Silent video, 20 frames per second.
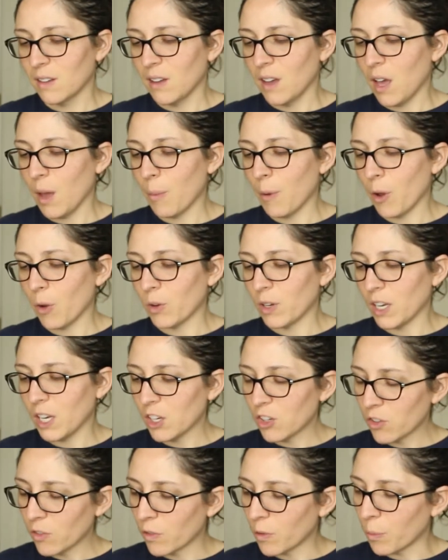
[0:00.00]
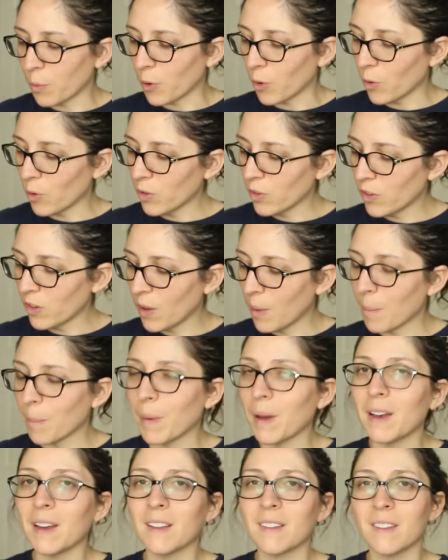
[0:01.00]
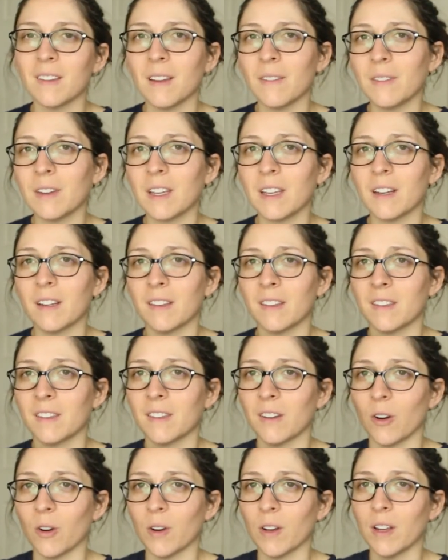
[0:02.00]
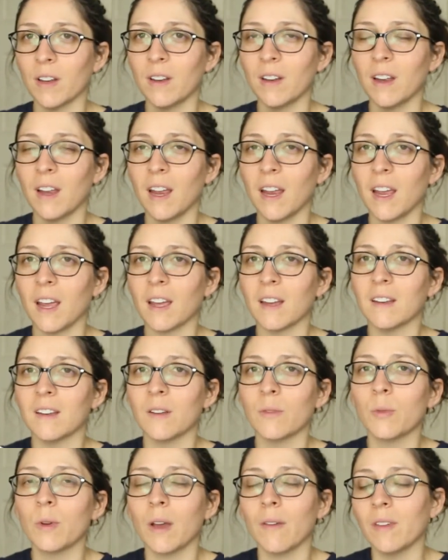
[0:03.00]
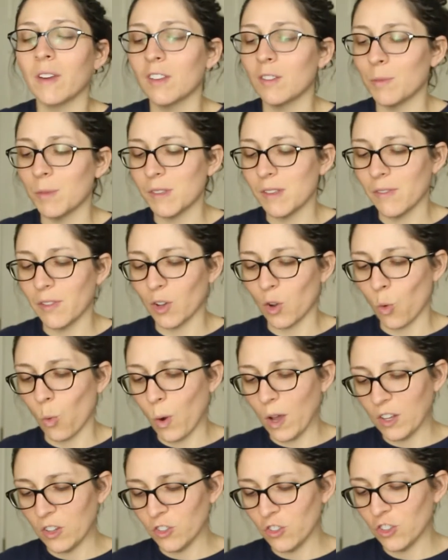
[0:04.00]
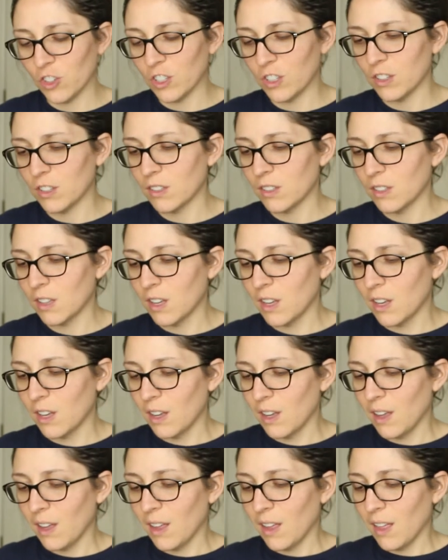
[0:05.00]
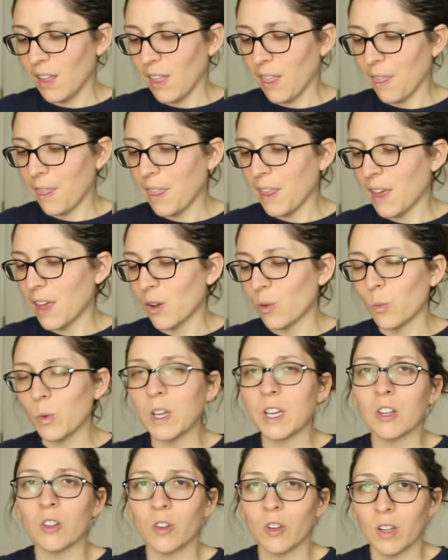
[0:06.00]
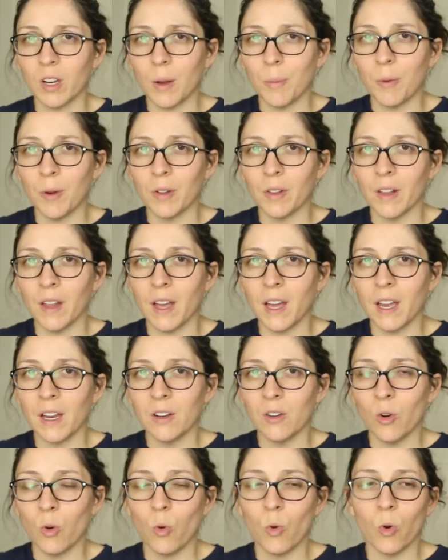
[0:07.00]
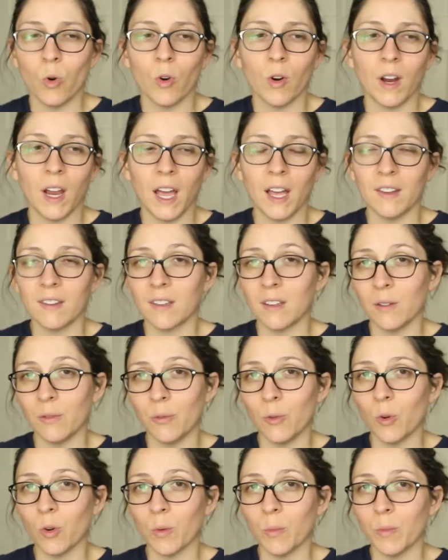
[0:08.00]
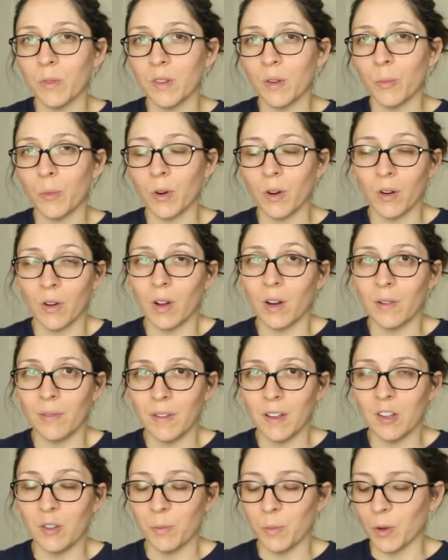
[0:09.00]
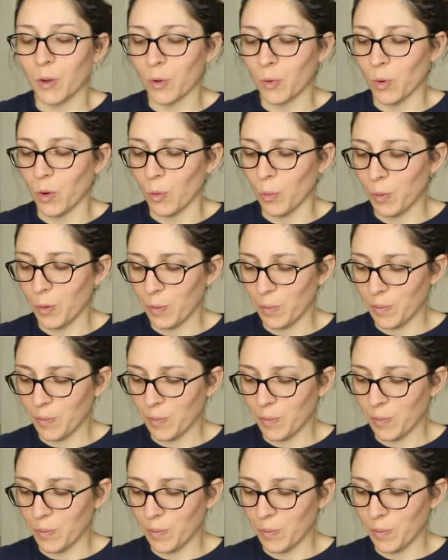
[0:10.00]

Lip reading: about each of the birds, but it's enough to get us started. And if we have any specific questions, then we can look it up online or ask in a forum somewhere on a Facebook group.